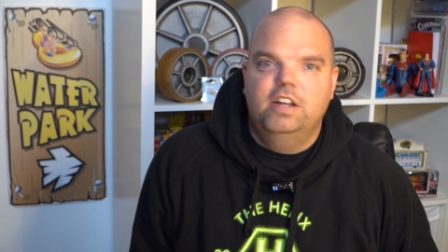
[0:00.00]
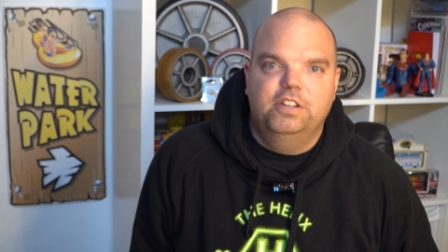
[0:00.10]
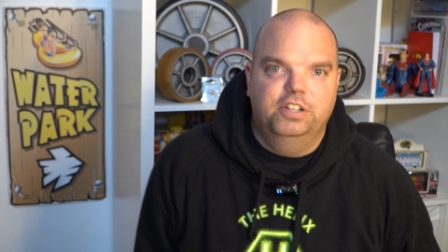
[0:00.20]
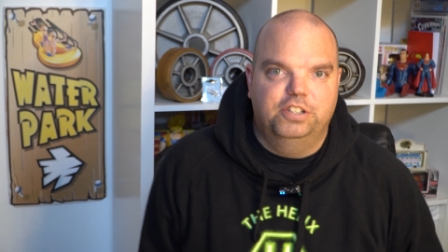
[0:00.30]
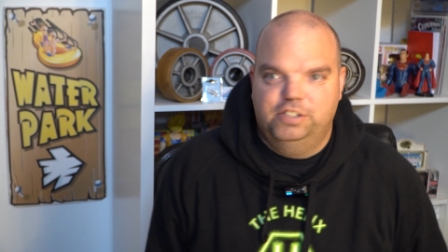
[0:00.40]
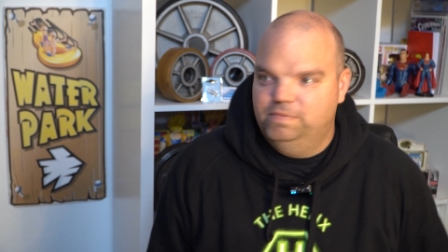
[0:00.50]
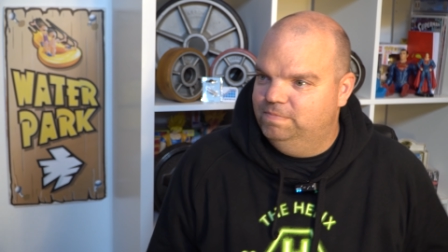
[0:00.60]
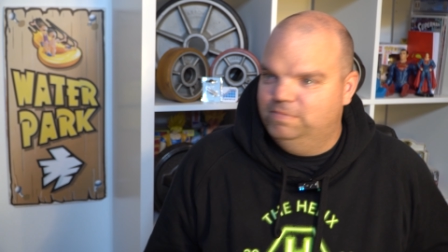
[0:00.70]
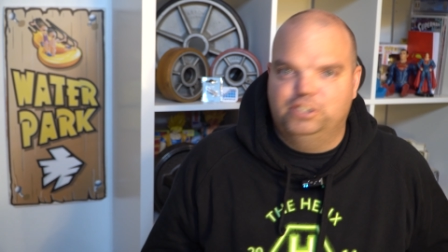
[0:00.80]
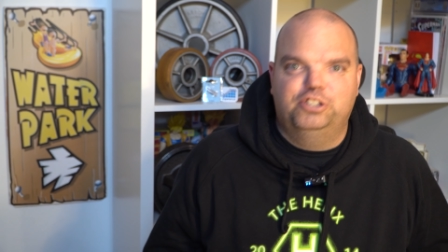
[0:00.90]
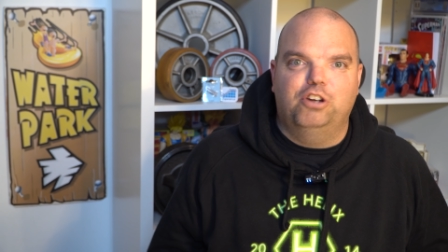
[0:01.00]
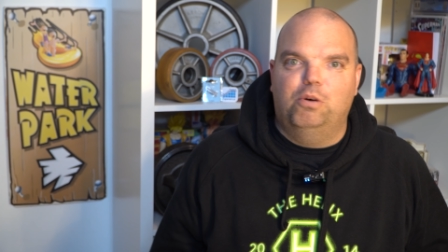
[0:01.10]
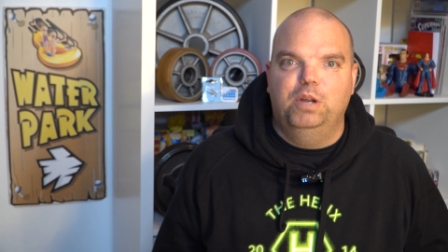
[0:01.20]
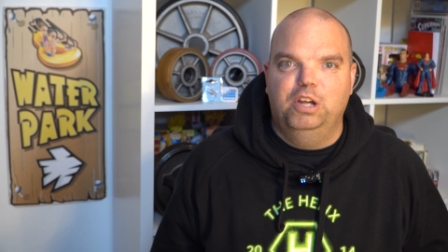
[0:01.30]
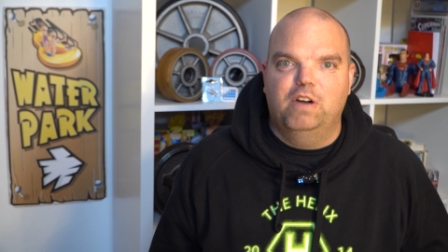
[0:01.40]
There's just
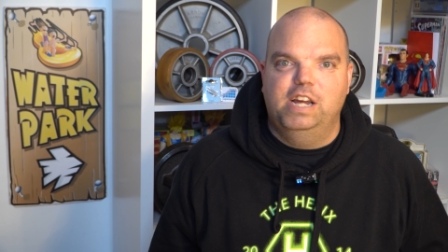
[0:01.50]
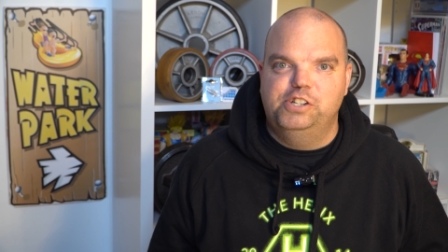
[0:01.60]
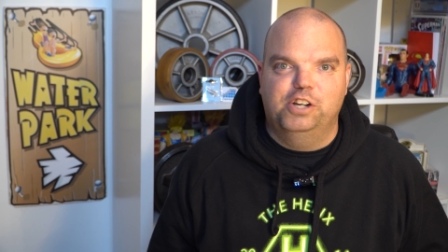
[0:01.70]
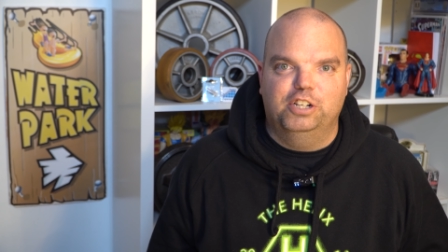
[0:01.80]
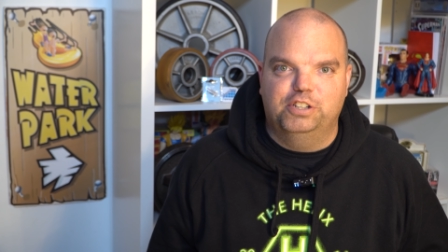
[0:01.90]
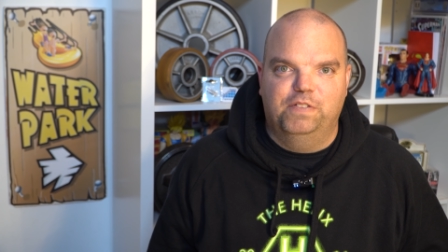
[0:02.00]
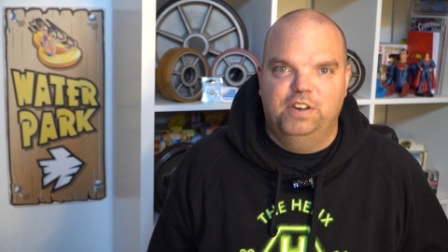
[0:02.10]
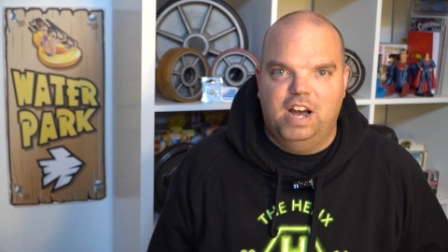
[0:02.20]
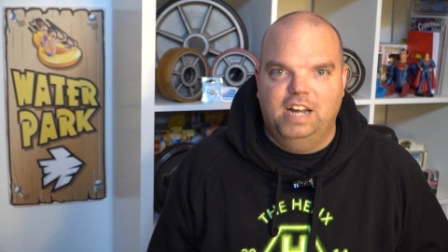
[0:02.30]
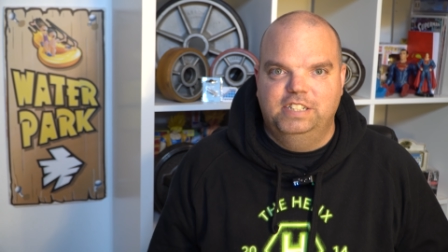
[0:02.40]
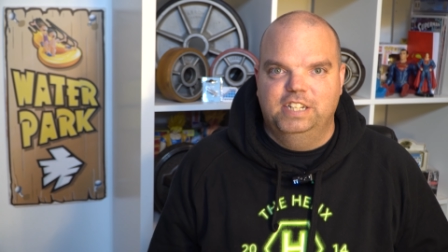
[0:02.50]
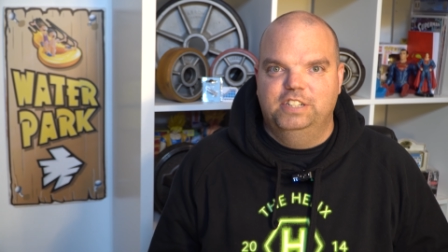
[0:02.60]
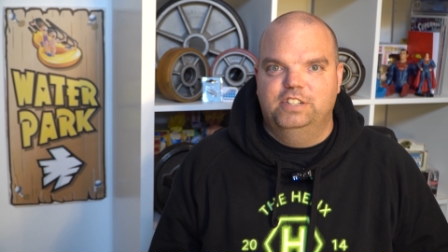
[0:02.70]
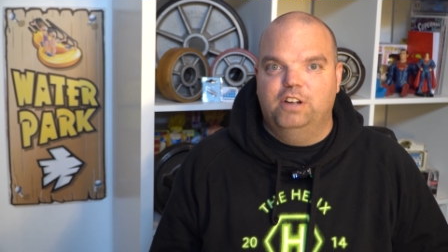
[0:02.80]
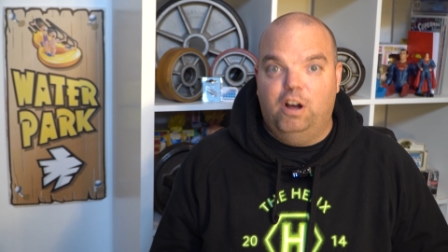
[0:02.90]
so many great shots of the
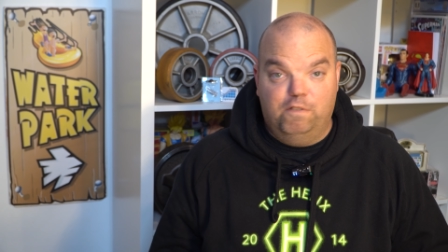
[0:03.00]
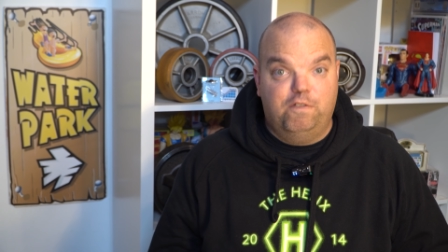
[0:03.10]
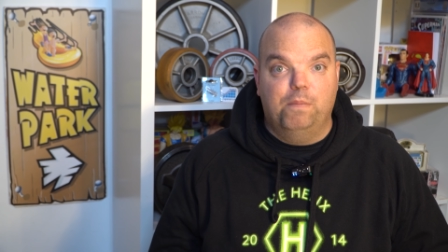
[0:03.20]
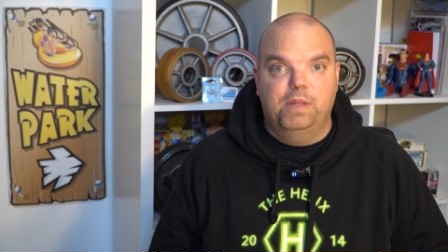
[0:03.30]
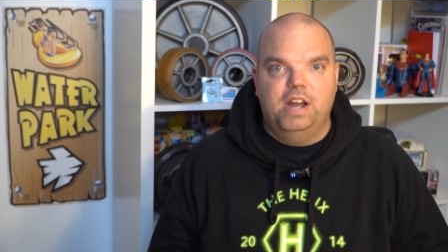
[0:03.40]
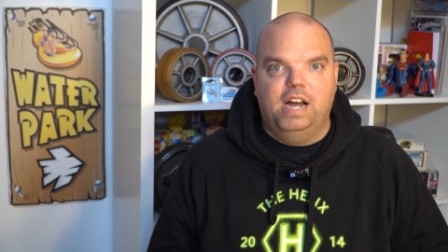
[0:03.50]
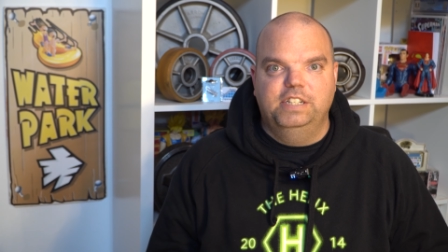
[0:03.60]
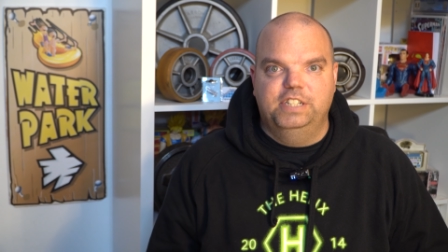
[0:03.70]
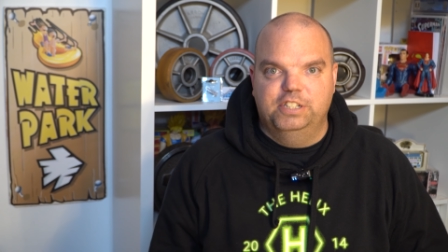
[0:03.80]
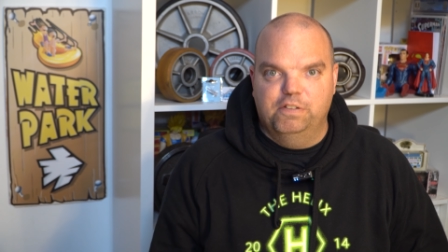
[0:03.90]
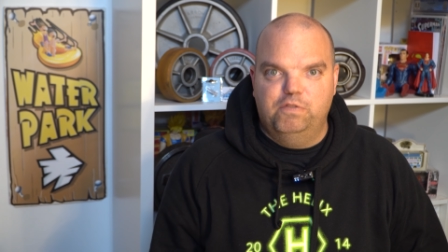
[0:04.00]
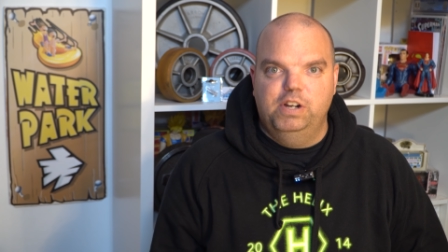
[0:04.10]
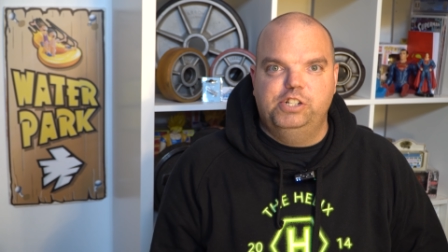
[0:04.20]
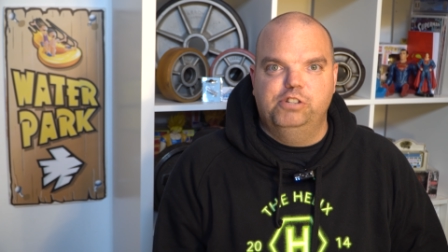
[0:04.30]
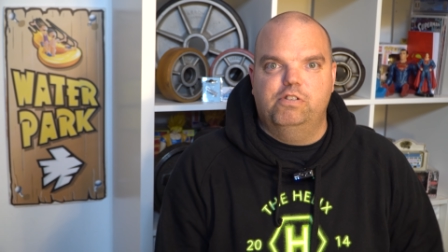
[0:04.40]
90s, from the 90s, of
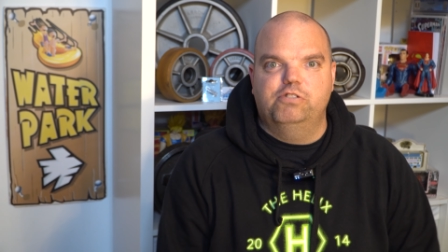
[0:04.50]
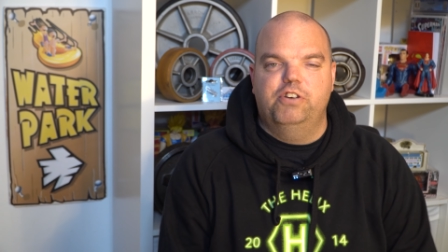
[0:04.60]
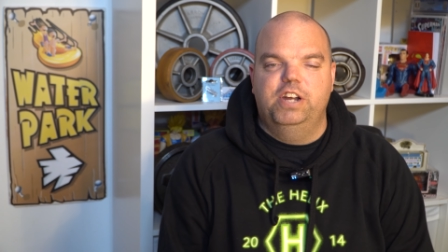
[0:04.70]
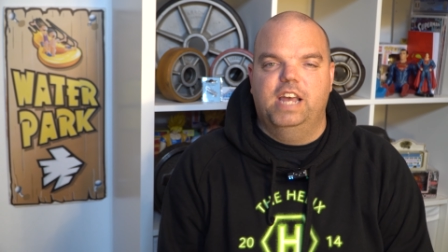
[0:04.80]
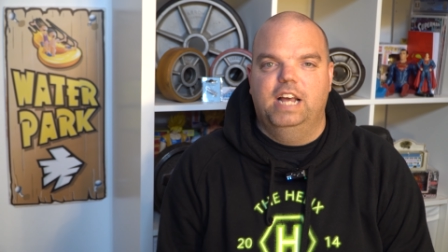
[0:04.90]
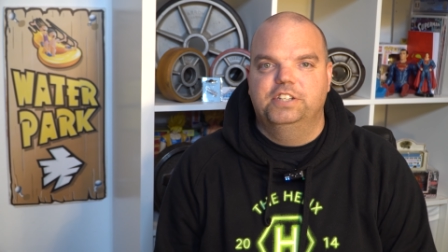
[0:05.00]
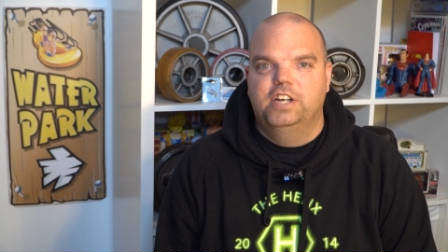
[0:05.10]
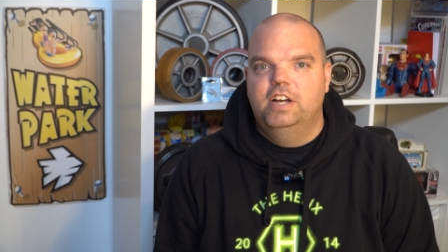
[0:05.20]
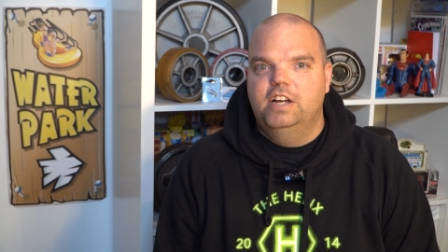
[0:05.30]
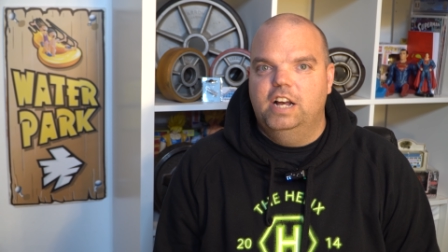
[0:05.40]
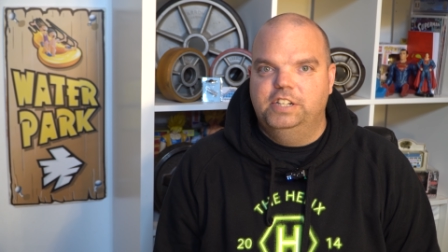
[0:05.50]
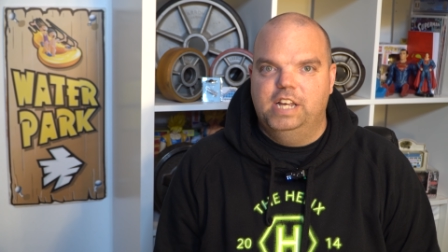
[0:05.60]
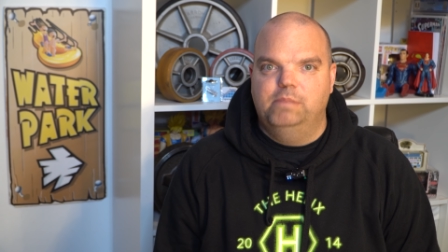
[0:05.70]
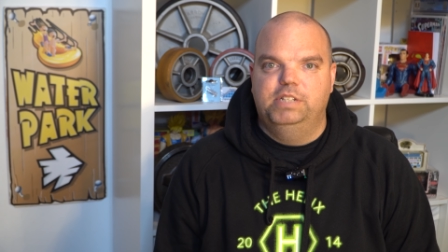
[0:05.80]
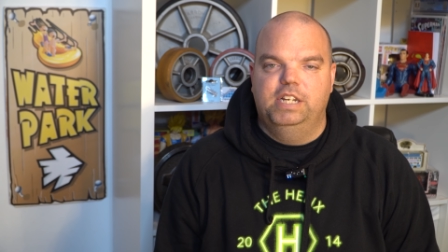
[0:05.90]
Richard Rodriguez
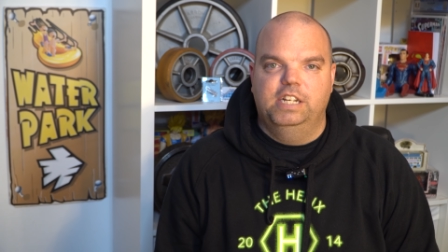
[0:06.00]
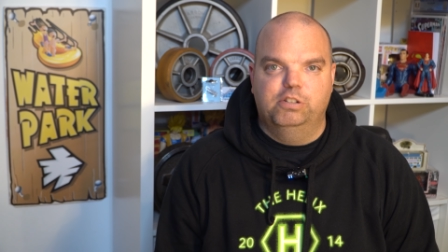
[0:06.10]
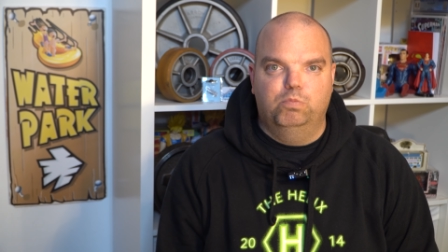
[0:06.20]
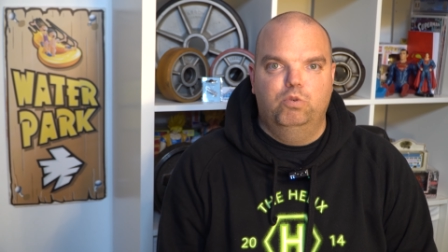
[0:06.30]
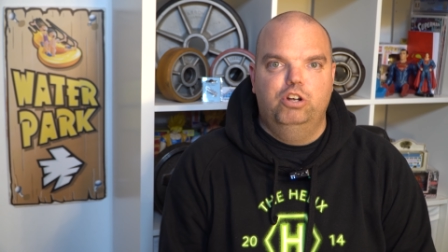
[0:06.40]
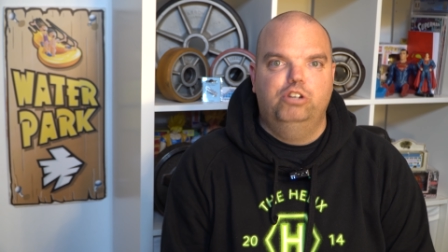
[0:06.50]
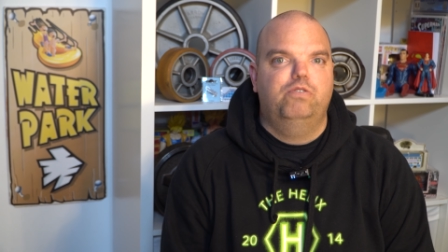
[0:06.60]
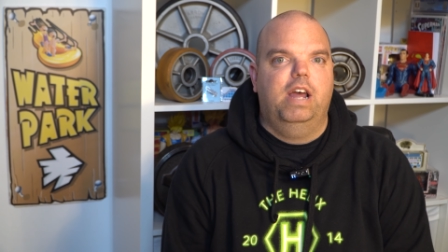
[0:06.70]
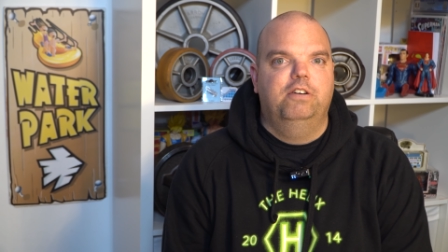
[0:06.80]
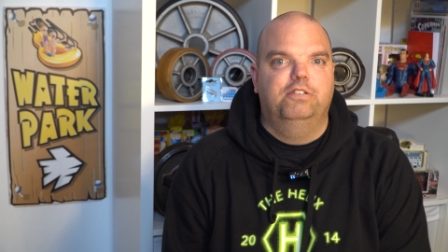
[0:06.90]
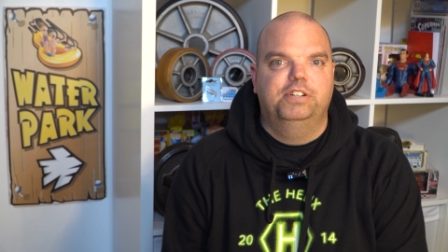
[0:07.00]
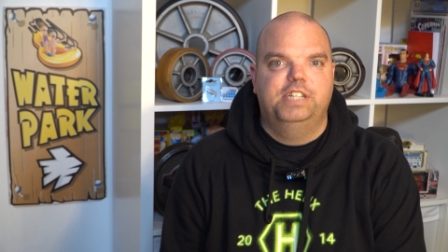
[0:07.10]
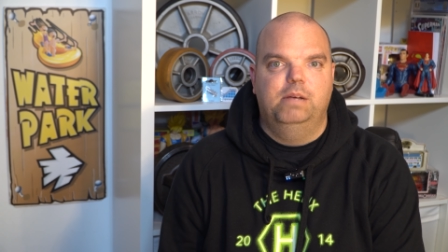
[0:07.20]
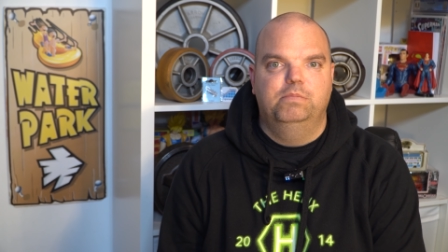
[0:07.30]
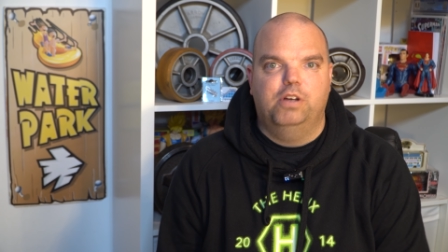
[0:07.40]
attempting his world record
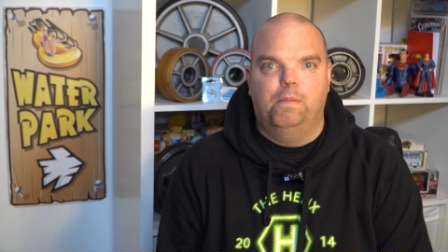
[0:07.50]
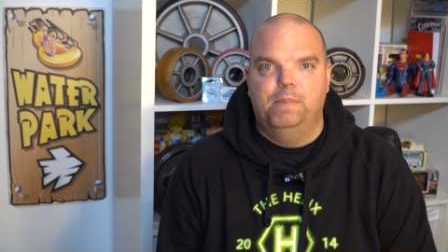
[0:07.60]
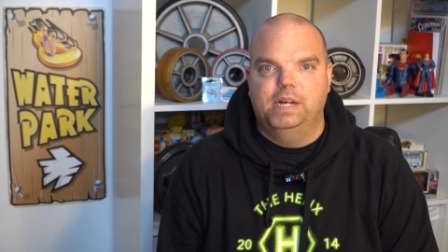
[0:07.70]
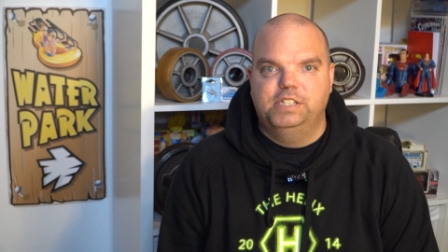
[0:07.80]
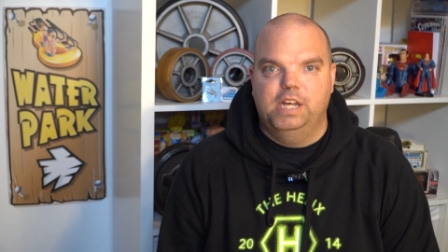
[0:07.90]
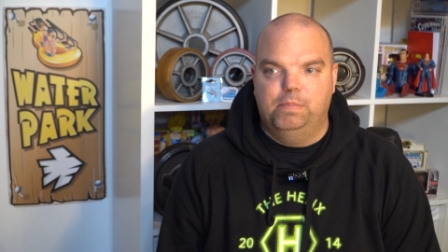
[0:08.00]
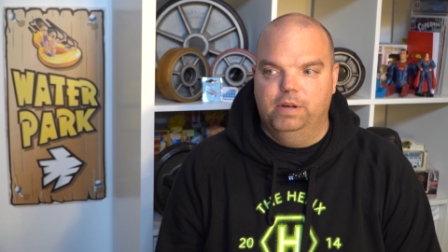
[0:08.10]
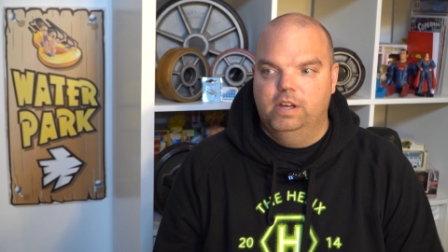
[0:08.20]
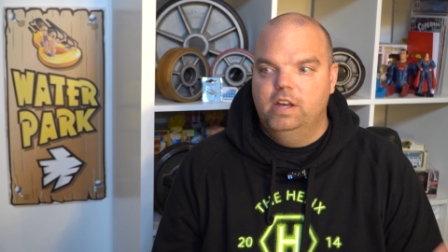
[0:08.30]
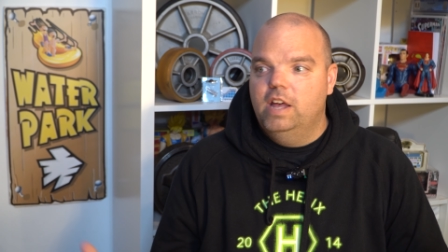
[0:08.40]
attempts on Big Dipper.